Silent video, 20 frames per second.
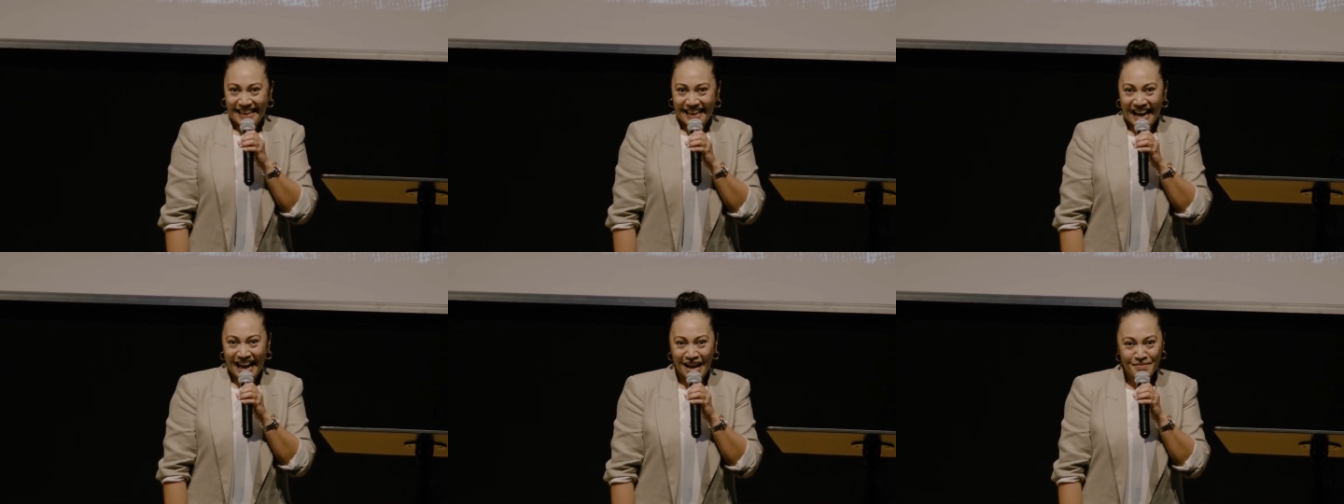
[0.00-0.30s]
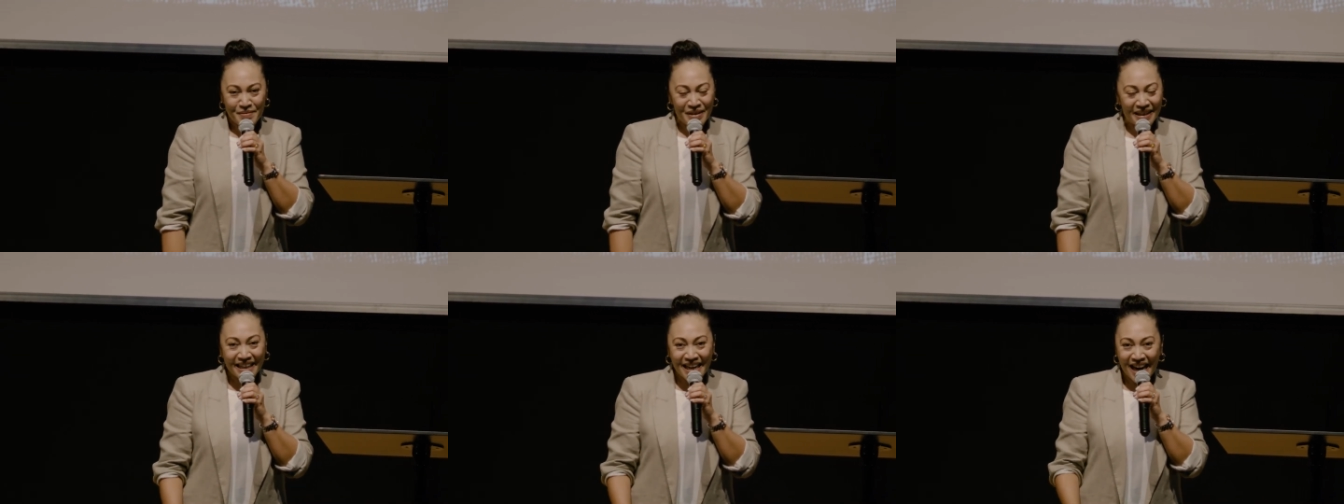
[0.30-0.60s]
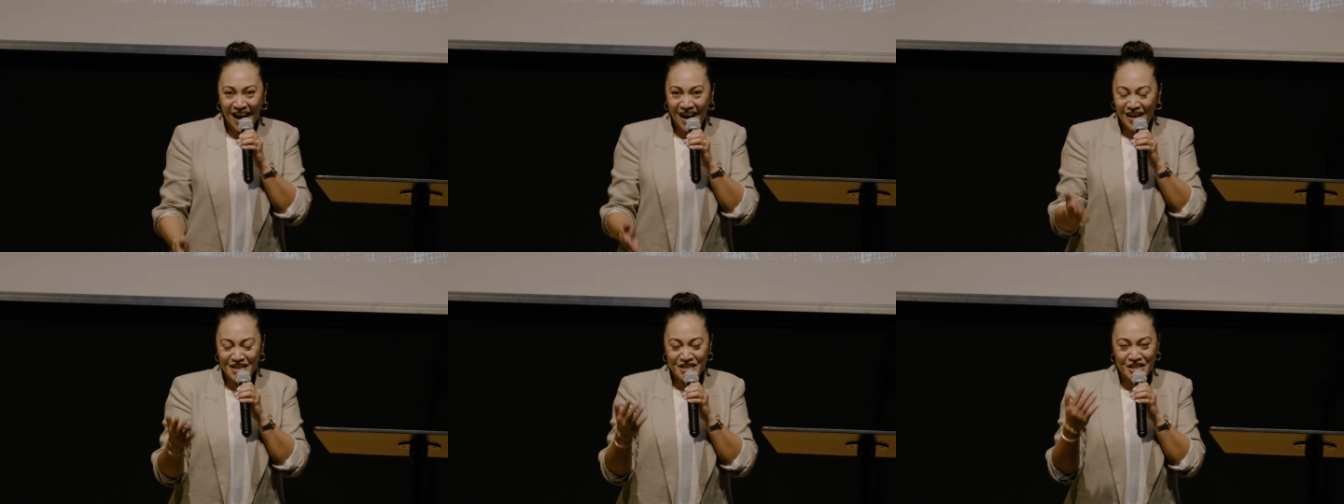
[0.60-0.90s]
I'm
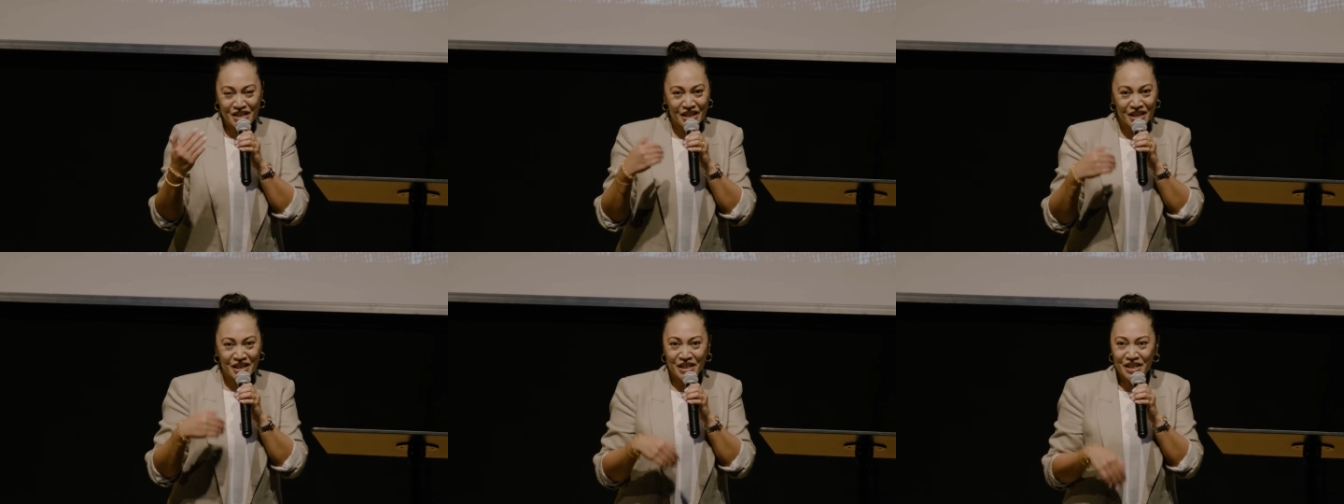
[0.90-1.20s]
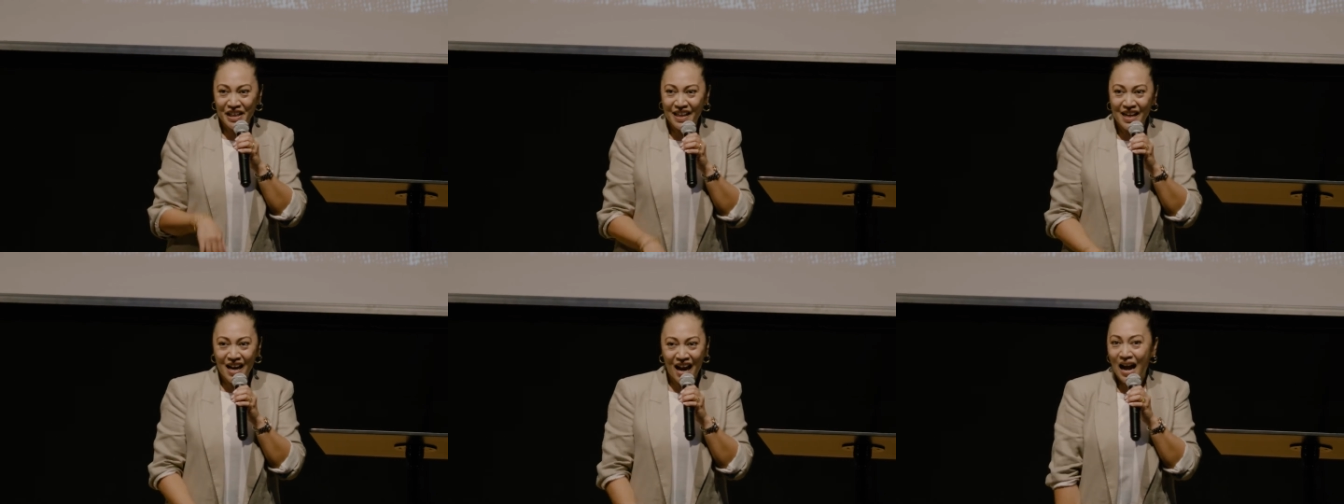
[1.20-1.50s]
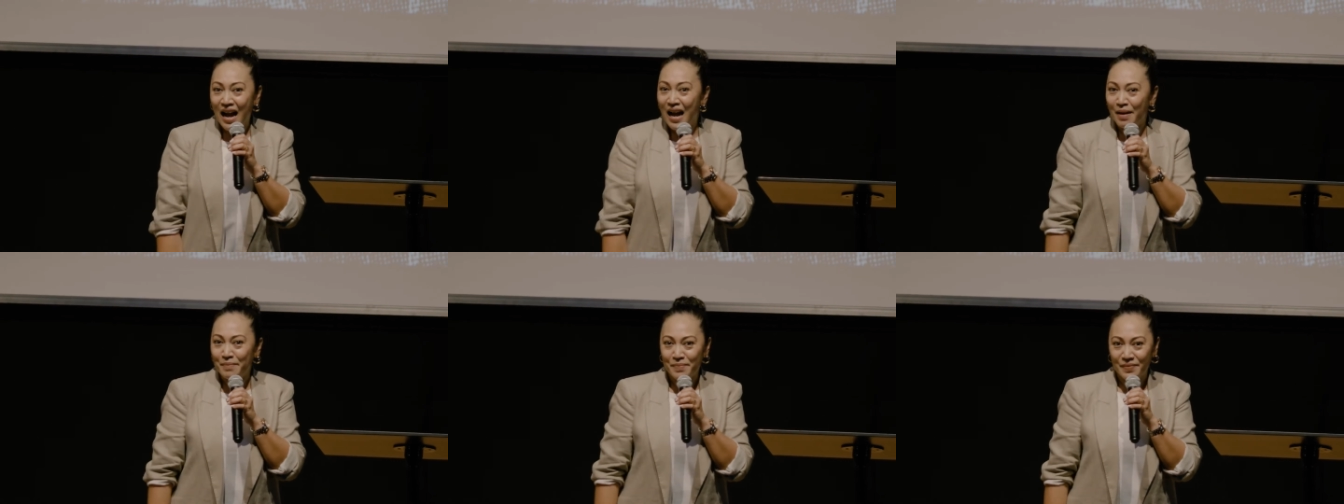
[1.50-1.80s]
encouraging you to
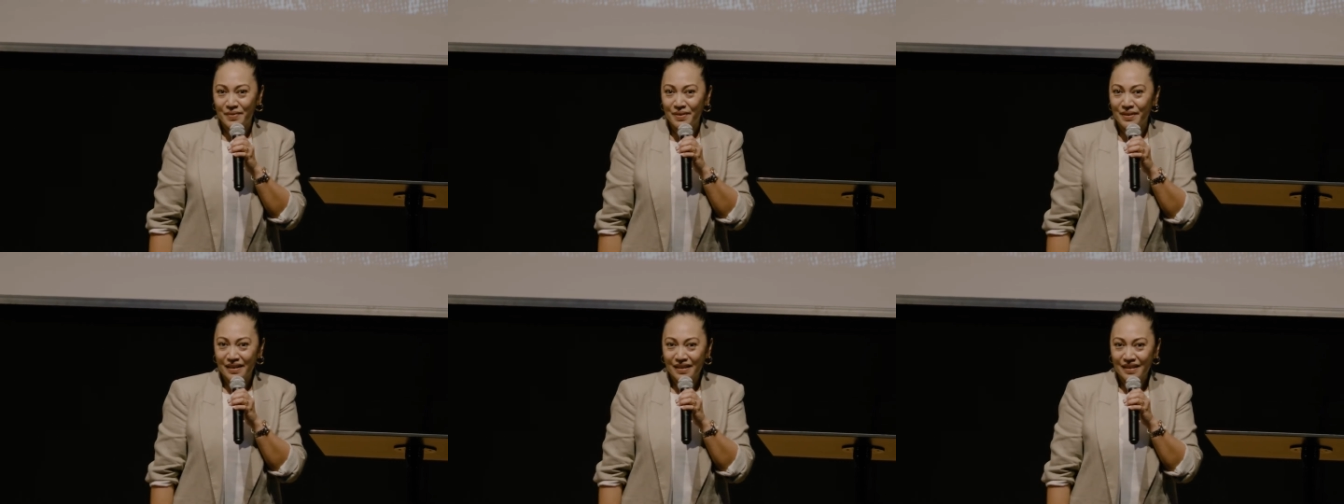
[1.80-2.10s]
come.